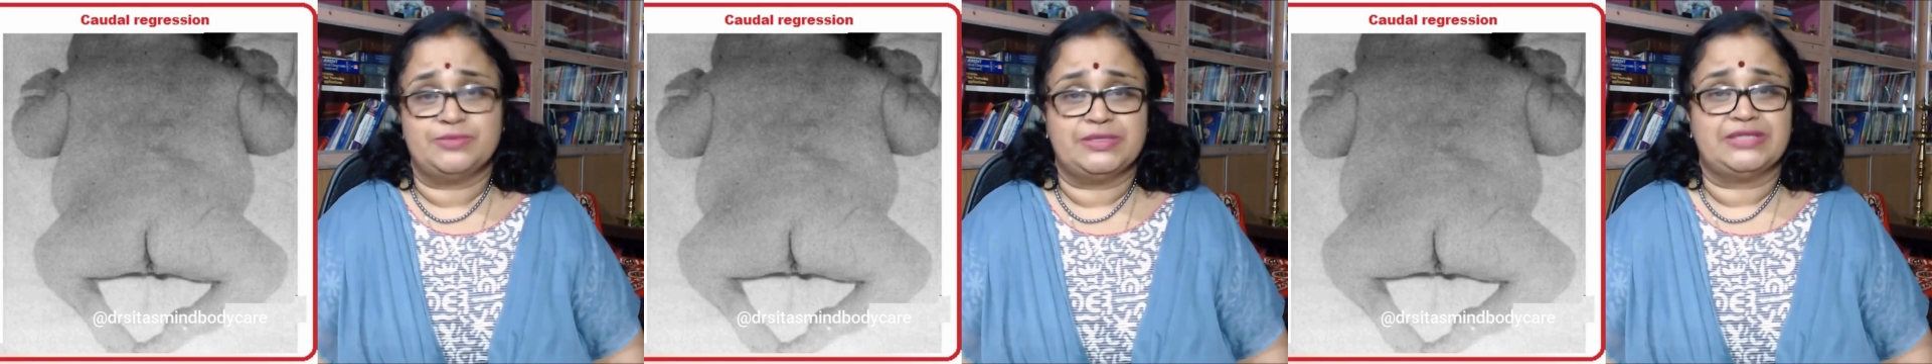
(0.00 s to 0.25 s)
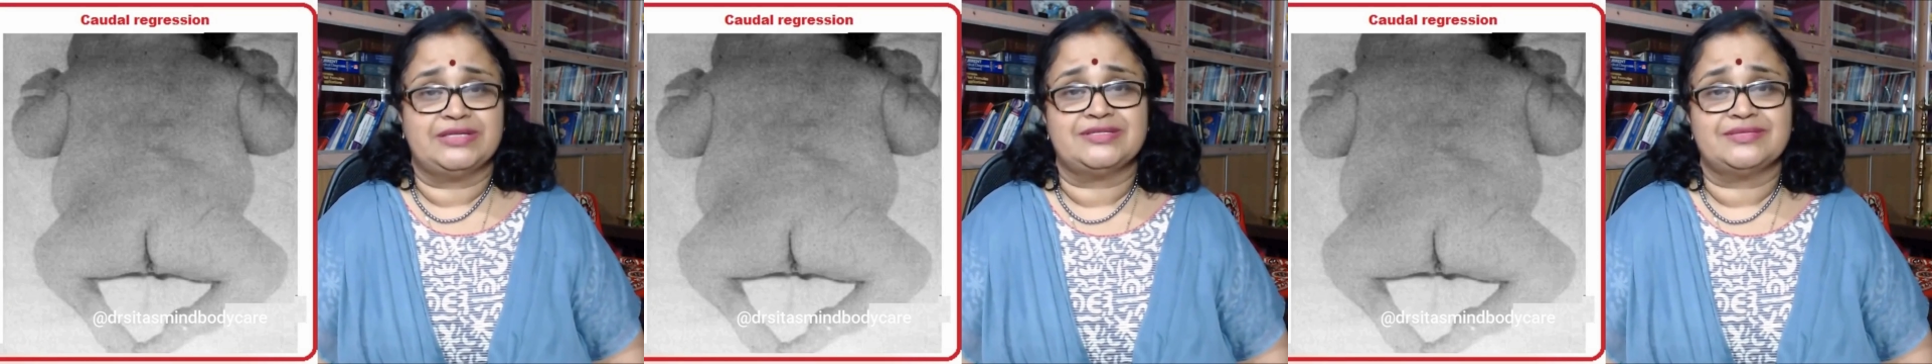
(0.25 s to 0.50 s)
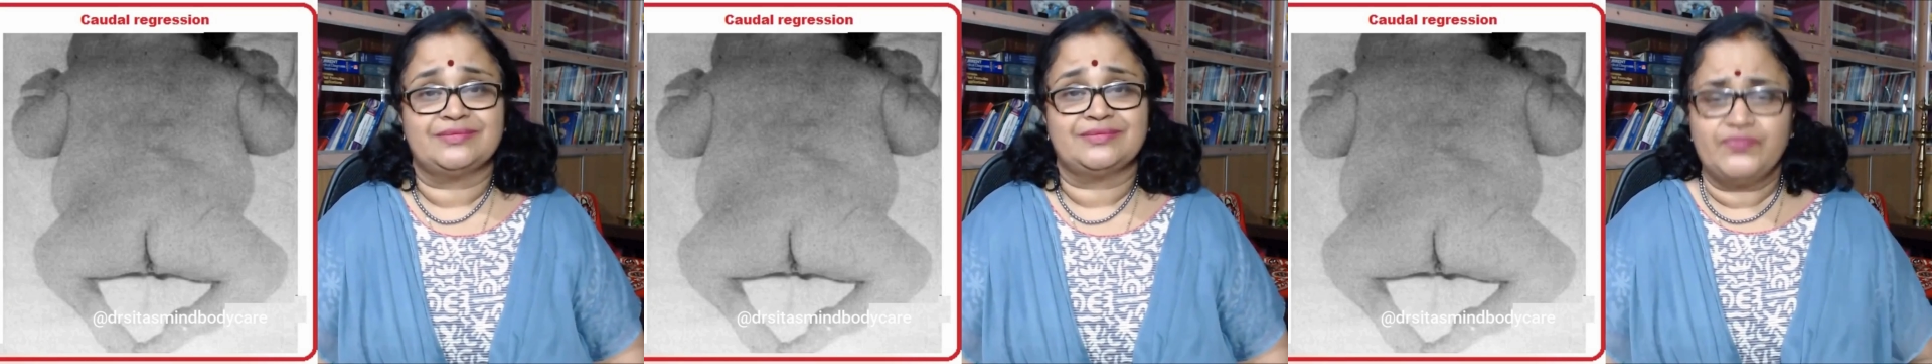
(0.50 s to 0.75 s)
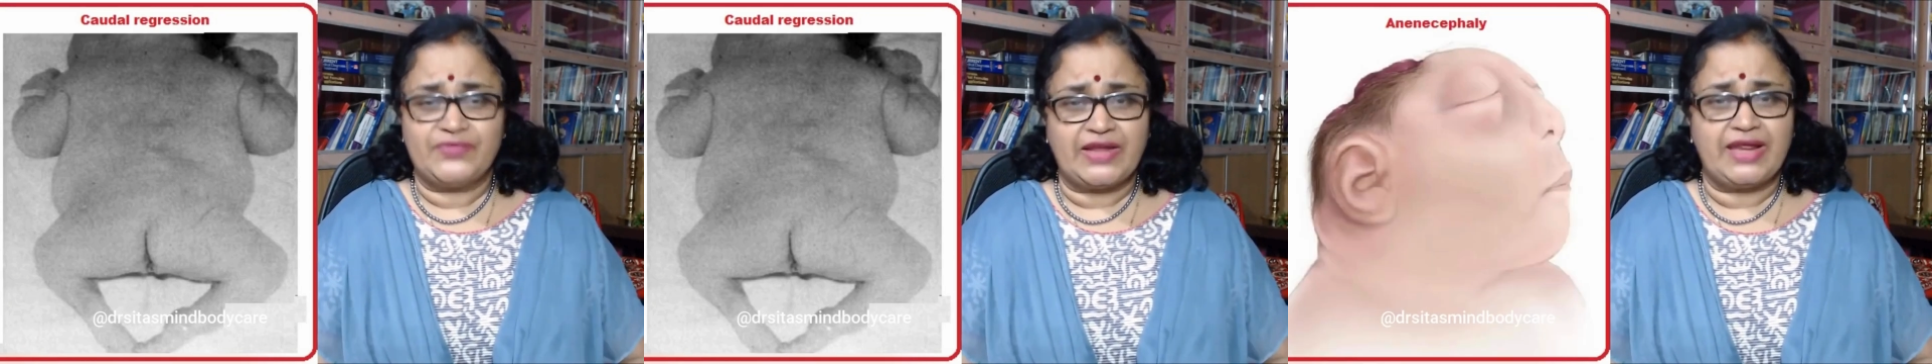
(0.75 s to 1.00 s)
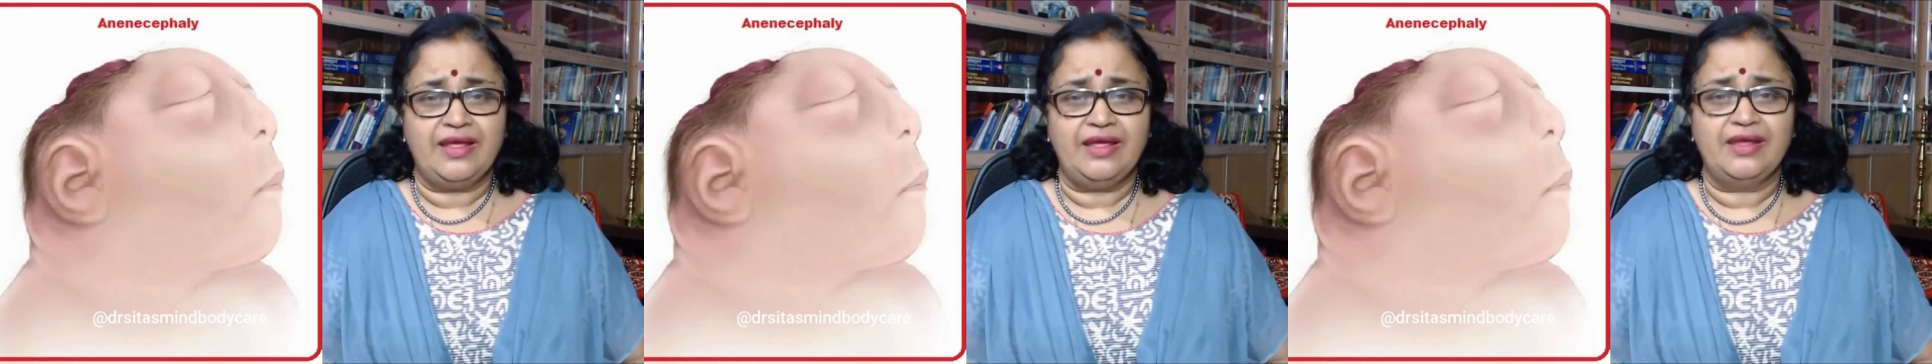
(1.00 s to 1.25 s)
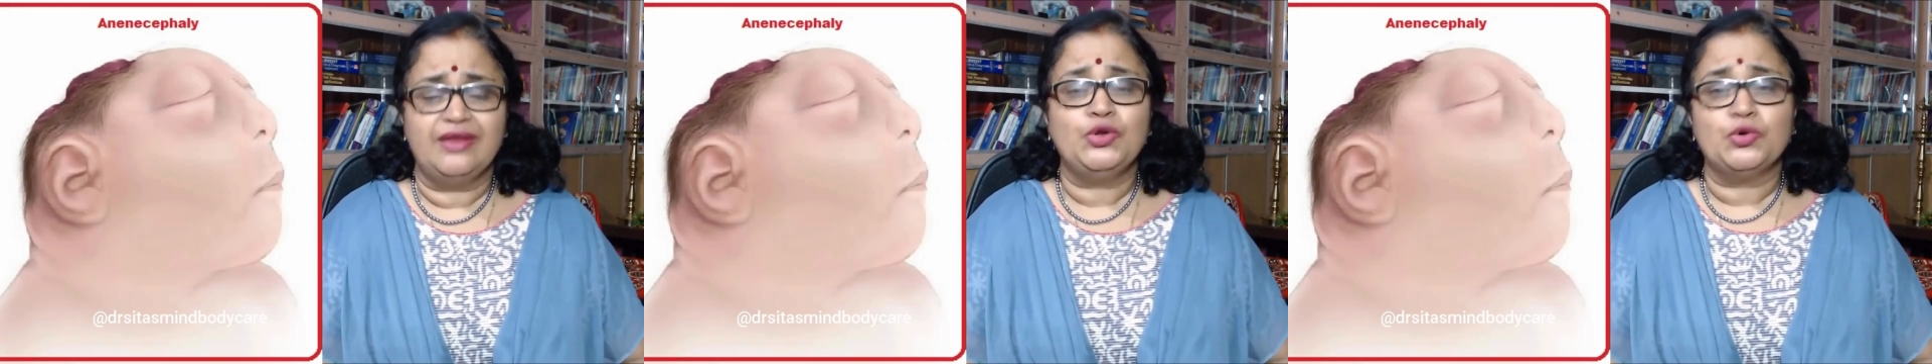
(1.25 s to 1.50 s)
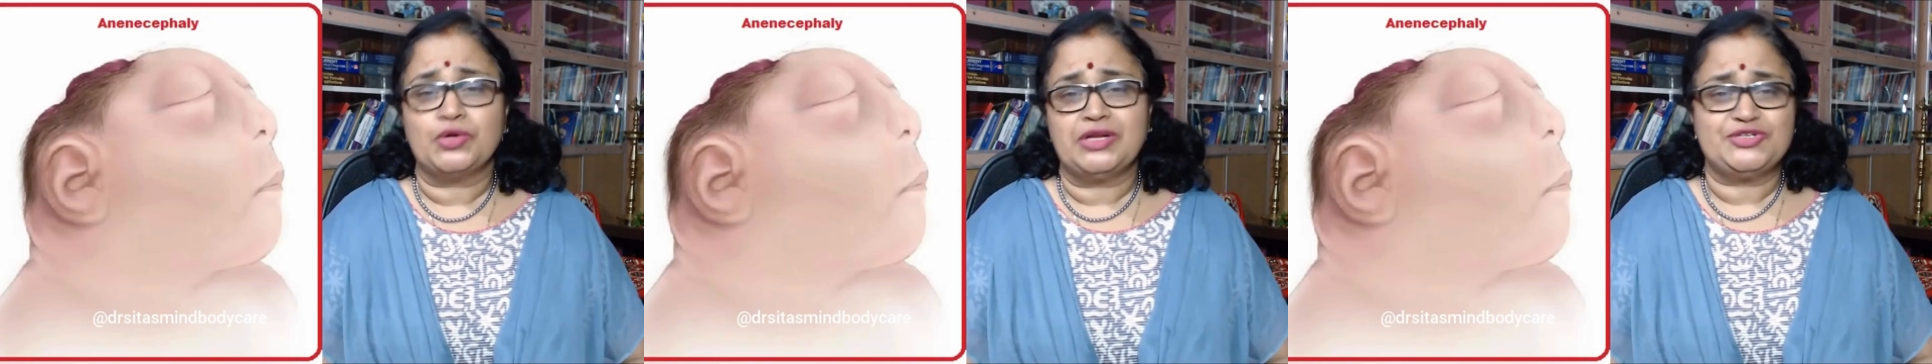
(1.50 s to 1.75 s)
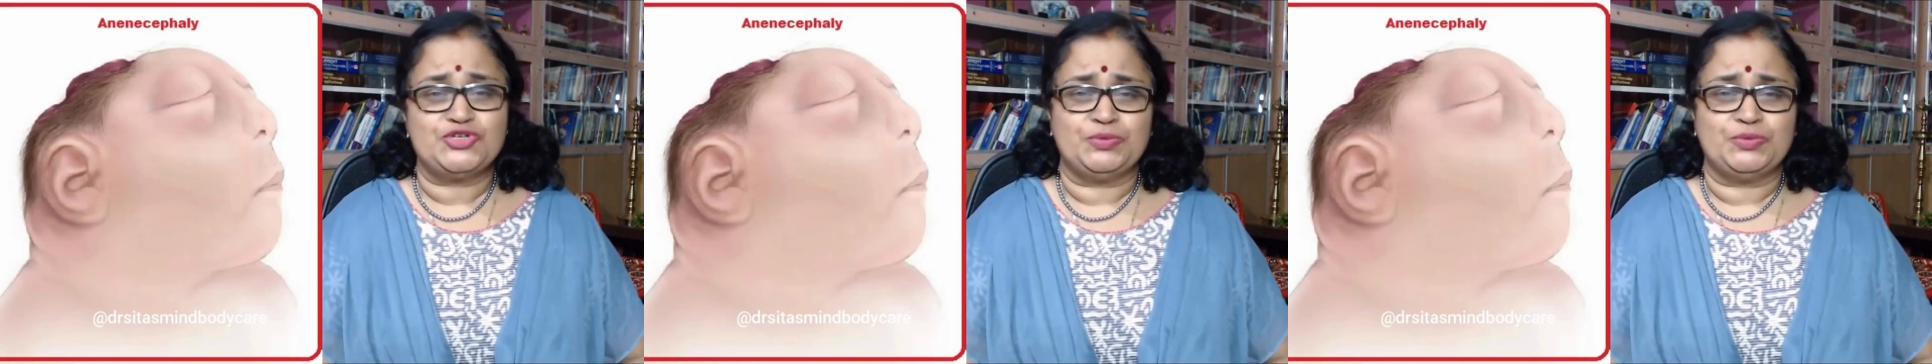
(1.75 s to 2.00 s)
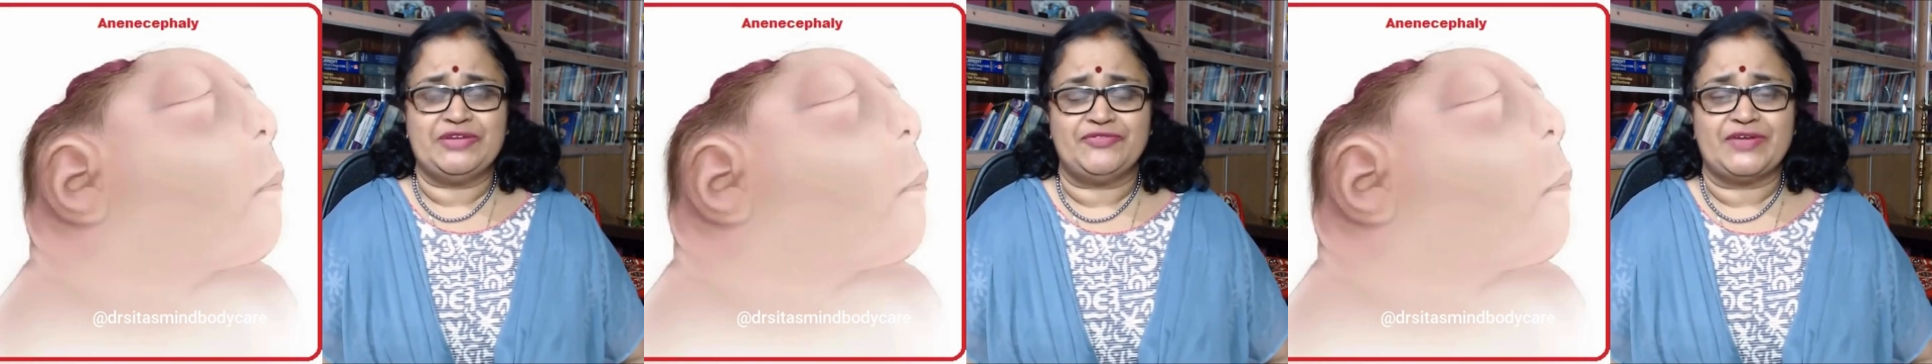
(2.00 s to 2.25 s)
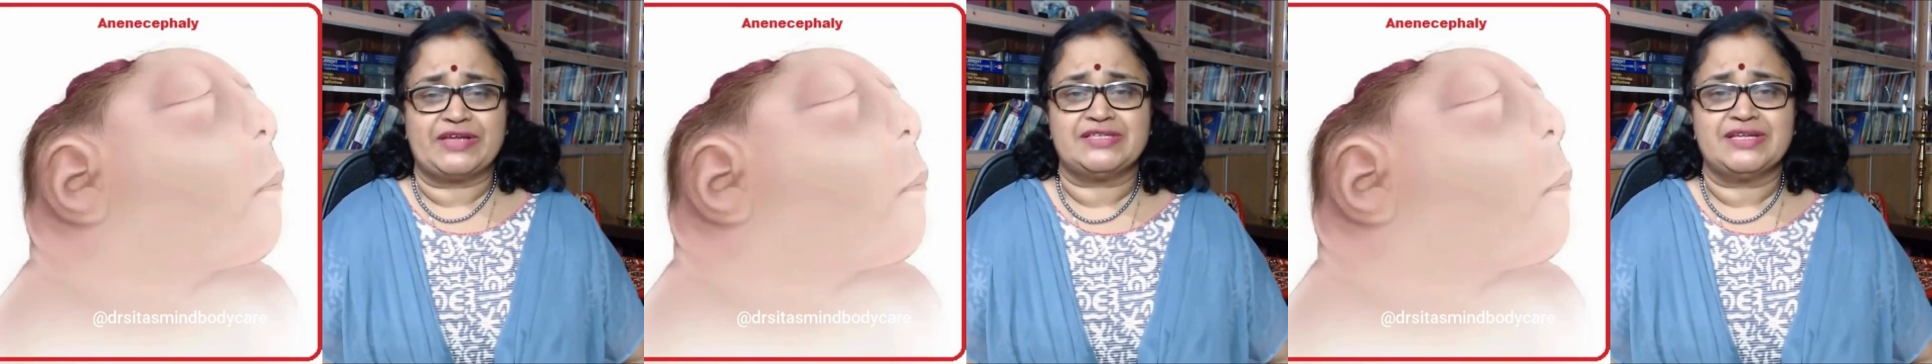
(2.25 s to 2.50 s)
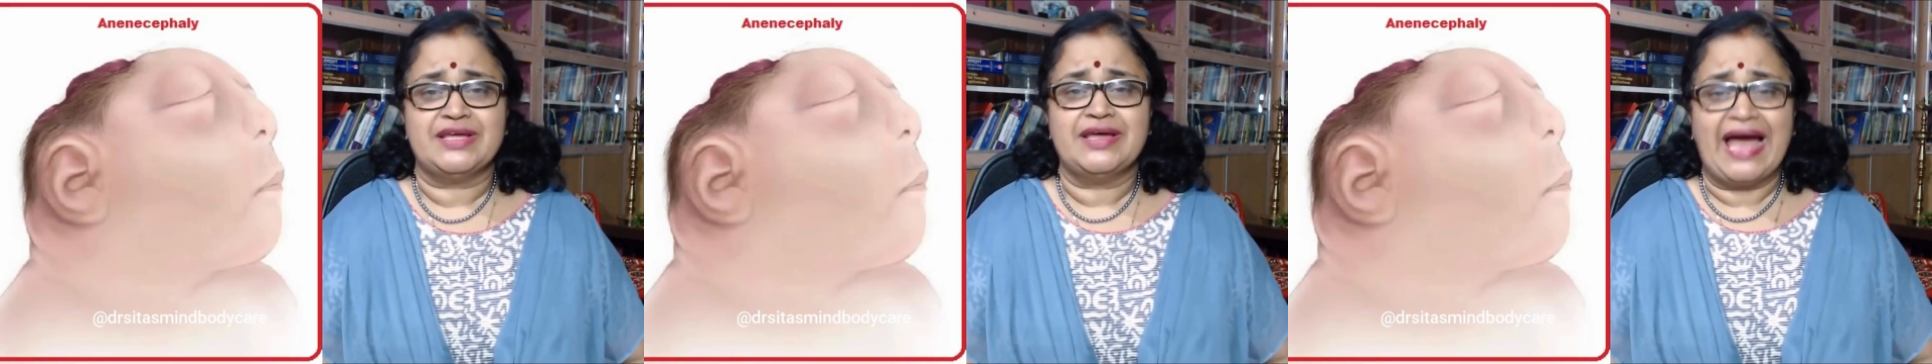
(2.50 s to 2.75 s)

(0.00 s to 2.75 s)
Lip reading: with this. 3. Neural tube defects.